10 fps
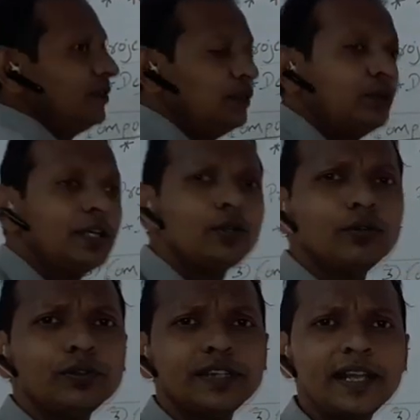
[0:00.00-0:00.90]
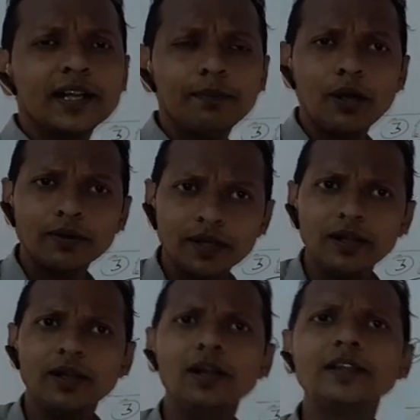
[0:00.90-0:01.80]
you need to think
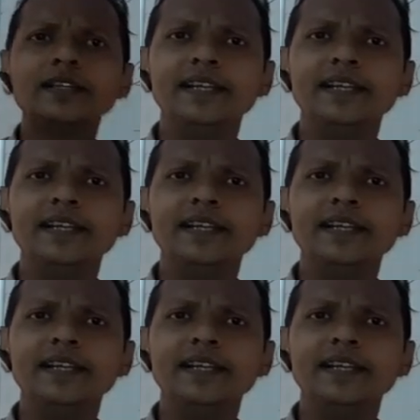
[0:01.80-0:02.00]
about all the